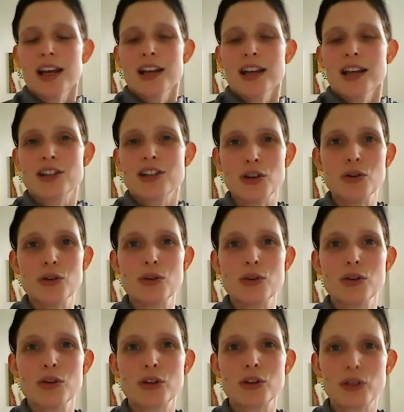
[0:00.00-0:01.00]
to
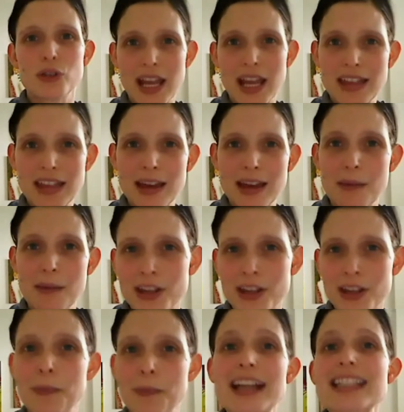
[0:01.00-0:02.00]
create that
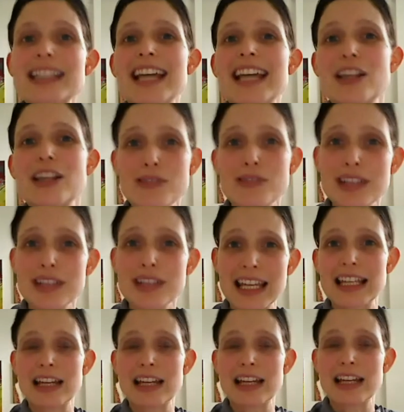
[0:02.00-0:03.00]
millionaire mindset that
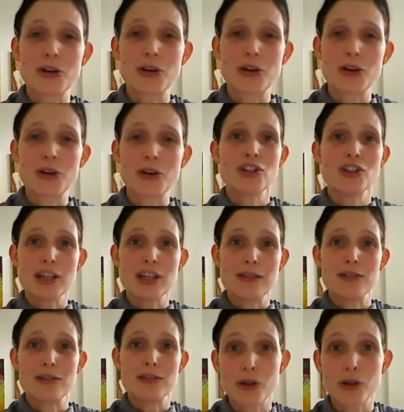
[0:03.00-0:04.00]
you need in order to
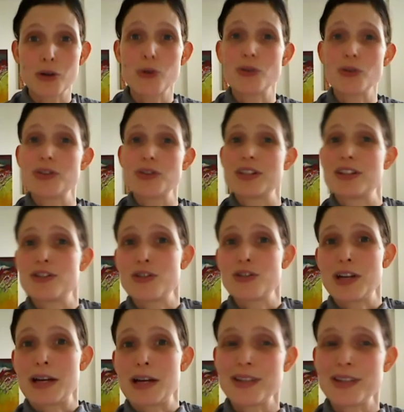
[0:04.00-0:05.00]
achieve your goals and
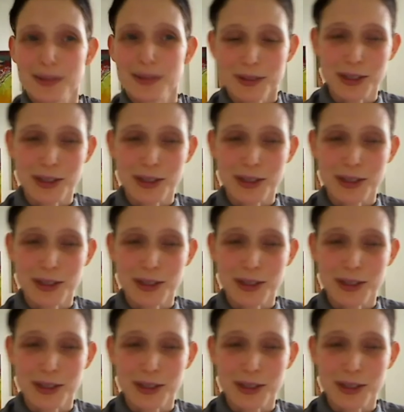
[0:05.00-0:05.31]
dreams.